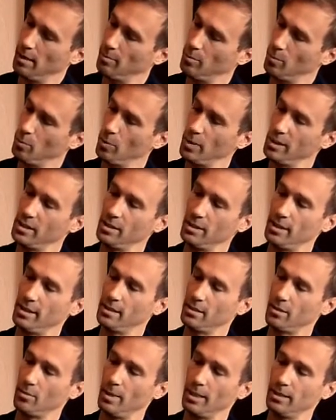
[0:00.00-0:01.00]
which
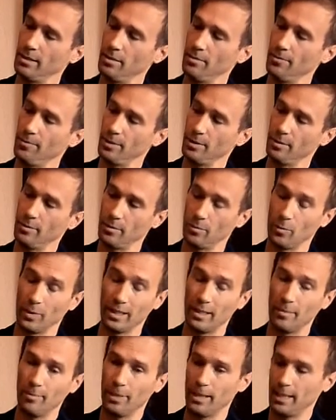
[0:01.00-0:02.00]
is quite different
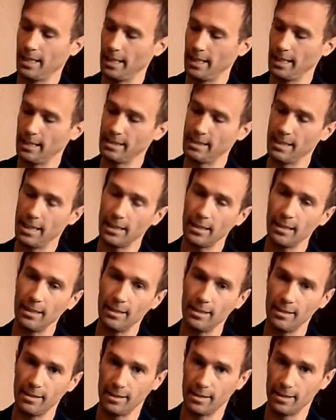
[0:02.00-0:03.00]
when I play exactly
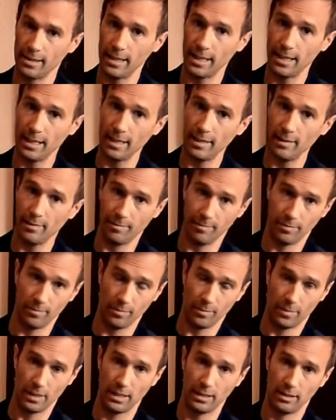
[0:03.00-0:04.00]
the
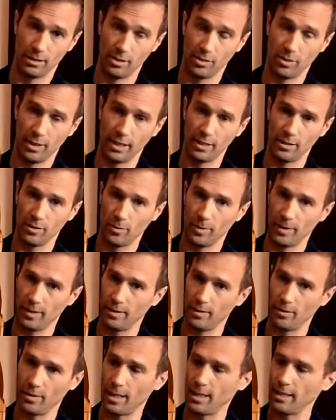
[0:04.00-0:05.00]
same strings with
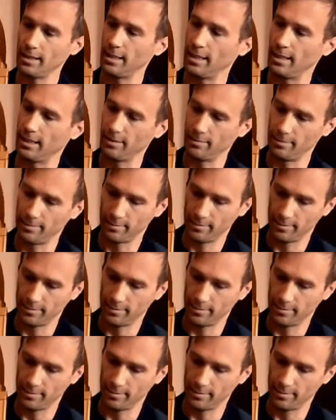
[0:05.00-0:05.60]
the right hand.